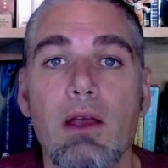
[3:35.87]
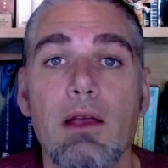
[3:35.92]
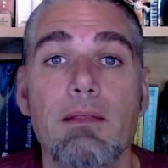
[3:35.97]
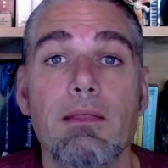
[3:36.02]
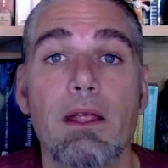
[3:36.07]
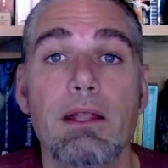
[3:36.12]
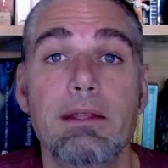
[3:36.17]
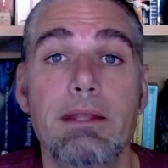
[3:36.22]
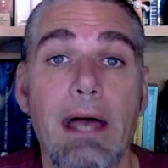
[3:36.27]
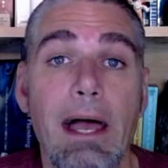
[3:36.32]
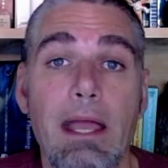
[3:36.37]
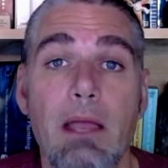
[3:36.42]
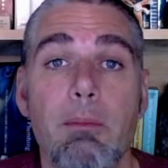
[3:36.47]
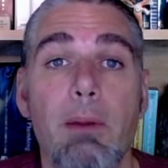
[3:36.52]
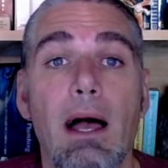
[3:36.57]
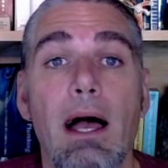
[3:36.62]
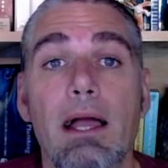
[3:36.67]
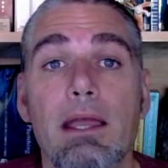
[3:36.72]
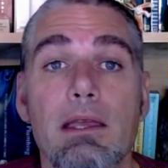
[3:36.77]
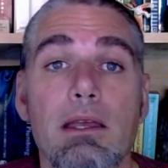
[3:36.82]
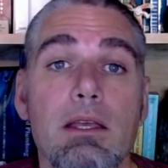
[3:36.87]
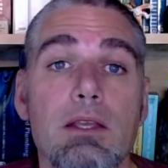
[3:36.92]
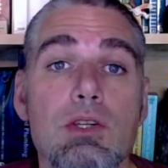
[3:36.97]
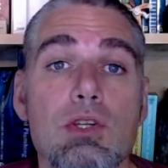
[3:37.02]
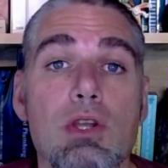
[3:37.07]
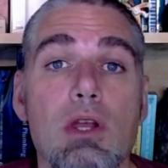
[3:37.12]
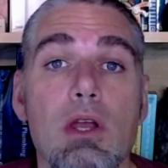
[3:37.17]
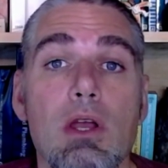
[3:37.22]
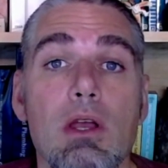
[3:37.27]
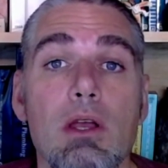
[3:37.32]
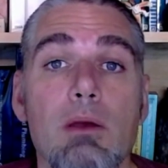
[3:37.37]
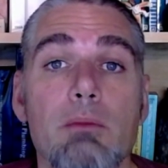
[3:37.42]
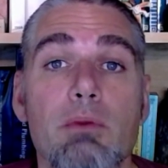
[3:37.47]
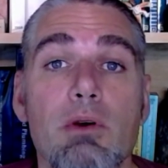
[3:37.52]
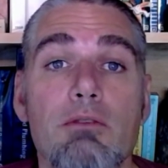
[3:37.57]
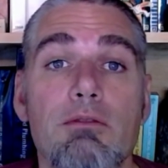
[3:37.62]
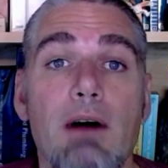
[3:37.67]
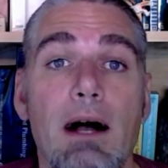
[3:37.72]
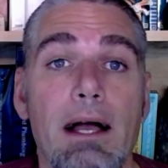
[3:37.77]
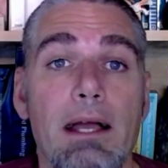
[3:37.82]
The deck package
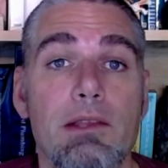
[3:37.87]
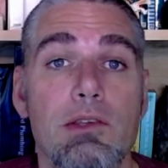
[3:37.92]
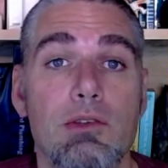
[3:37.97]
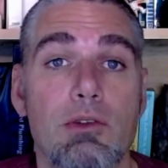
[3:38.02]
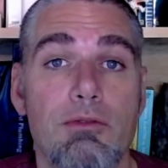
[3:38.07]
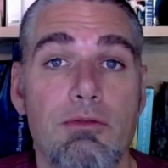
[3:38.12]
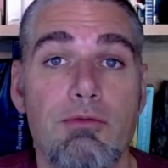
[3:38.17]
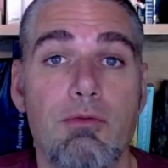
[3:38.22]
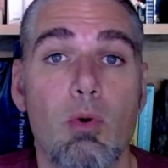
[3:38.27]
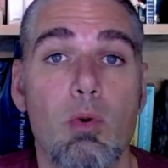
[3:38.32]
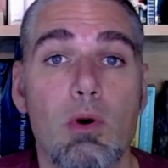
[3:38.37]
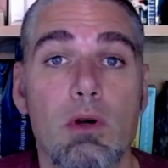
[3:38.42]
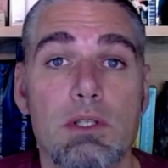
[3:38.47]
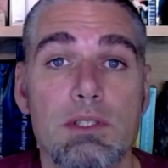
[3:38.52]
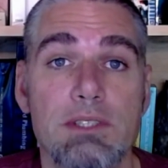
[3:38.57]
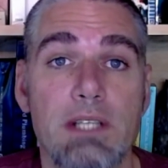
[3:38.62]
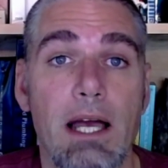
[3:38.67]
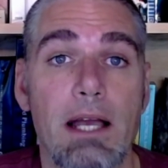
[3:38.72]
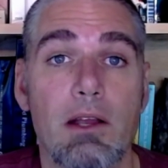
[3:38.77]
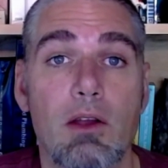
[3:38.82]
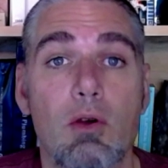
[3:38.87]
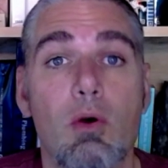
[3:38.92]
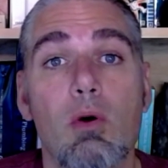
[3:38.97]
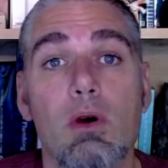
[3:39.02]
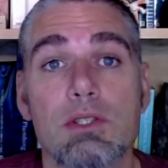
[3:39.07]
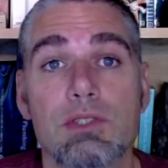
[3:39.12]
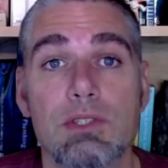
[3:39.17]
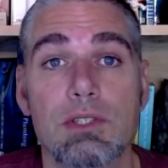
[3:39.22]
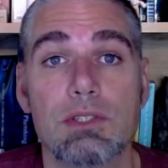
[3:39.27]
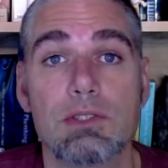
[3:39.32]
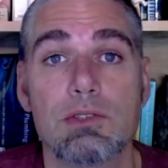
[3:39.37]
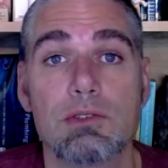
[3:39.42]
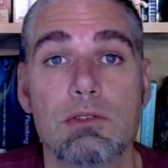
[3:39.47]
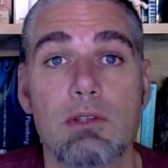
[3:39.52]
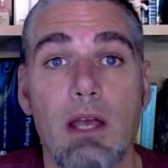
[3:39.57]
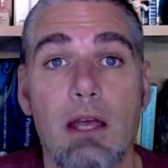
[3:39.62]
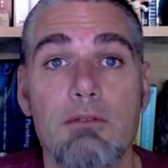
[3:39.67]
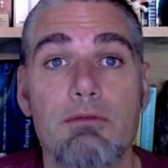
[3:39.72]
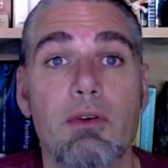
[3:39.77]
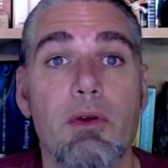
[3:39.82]
provides the four deck courses,
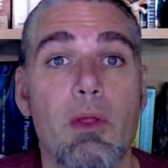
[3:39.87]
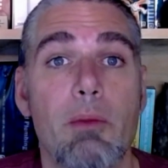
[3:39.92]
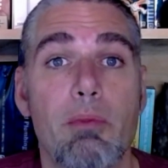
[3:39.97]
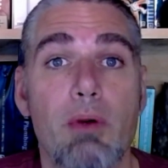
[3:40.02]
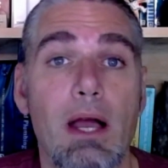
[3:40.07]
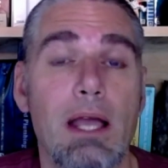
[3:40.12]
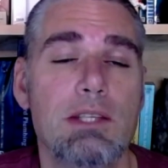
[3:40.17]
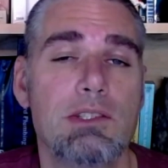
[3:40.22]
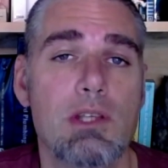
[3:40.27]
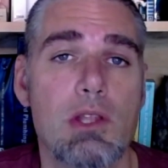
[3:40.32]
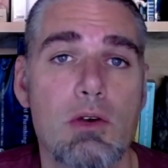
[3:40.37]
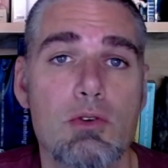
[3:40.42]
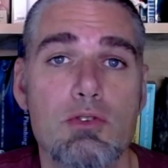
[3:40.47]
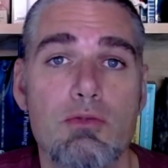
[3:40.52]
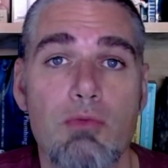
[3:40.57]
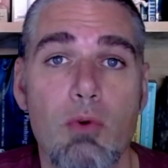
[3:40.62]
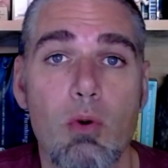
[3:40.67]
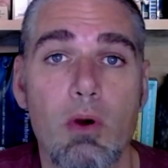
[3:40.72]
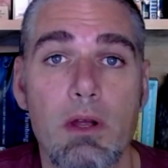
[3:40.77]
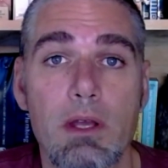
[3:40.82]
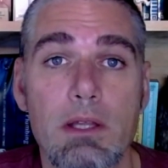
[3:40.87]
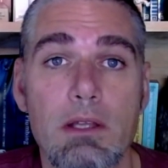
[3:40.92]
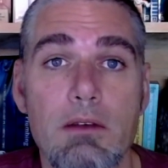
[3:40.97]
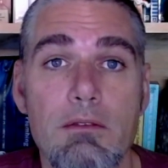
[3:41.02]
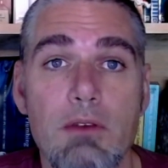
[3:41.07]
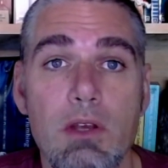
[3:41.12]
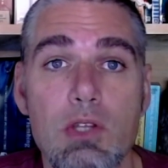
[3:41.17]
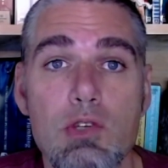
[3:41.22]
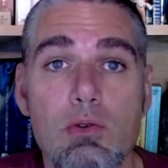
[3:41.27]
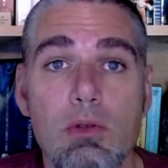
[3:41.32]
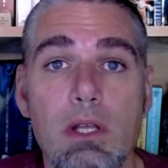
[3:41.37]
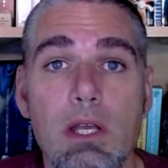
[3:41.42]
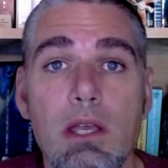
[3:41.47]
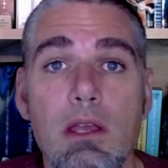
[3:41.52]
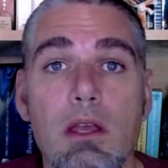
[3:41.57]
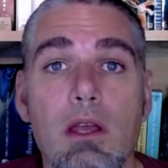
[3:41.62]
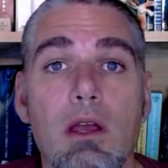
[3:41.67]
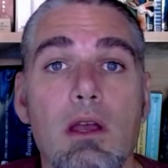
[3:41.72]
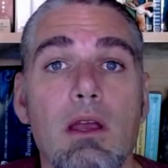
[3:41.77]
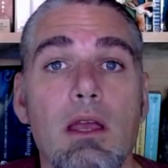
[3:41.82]
and for the price of those four
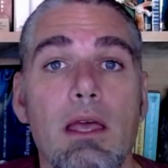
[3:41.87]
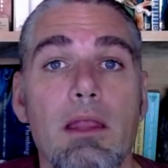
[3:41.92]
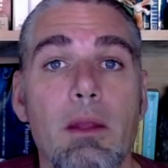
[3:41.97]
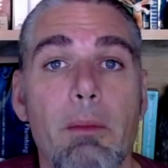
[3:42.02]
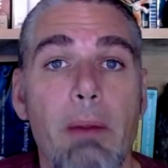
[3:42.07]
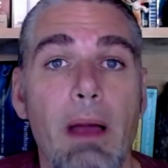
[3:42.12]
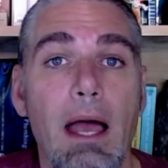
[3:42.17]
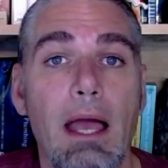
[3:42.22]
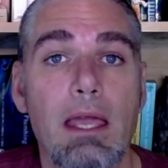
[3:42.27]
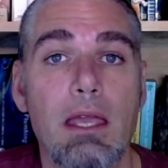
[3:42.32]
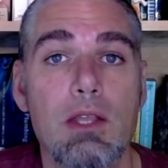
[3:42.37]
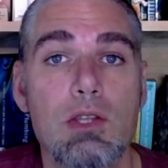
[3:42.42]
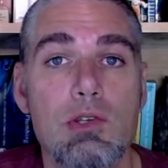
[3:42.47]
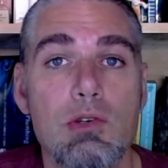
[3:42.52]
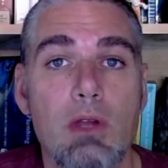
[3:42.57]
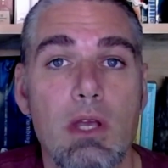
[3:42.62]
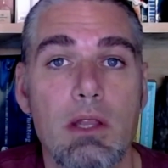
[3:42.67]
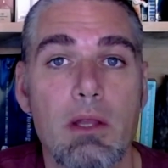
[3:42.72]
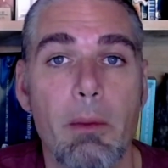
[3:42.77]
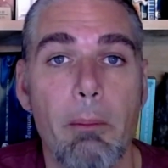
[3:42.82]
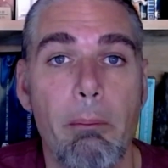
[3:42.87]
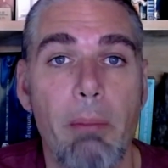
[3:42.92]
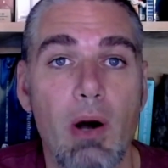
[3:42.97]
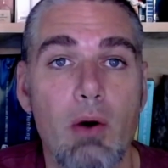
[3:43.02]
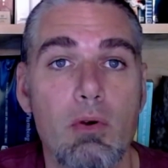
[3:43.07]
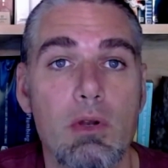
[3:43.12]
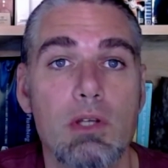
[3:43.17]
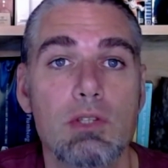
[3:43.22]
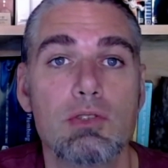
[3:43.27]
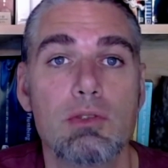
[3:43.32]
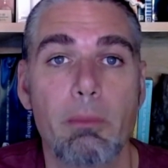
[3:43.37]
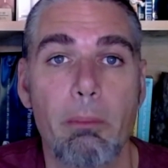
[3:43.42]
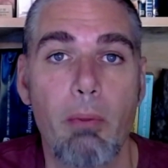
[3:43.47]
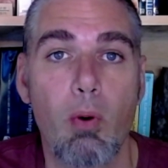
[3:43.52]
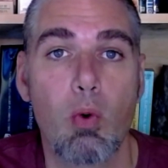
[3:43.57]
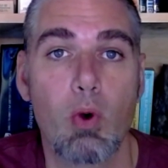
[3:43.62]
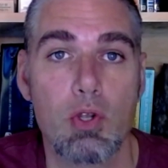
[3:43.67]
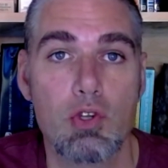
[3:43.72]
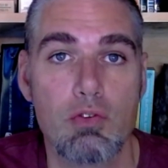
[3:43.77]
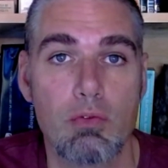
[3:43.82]
individually, in the package you get the bonus
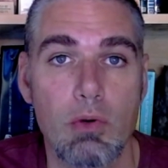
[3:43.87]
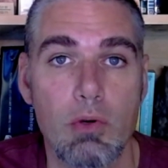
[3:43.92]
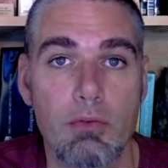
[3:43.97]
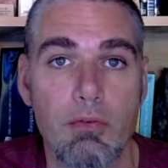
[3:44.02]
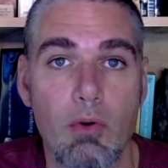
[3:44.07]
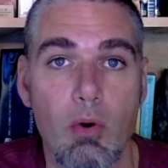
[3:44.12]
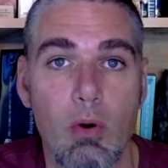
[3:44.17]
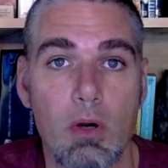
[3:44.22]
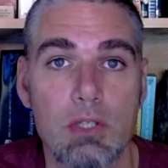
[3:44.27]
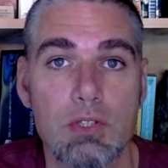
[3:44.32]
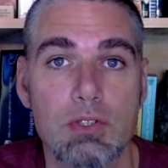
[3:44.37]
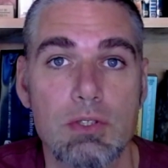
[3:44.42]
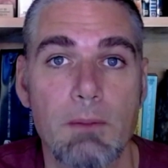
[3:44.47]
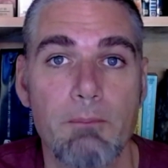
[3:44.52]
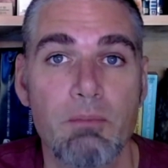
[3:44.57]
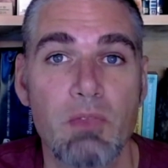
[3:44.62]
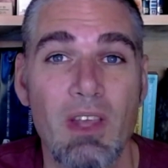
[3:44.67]
porch roof course.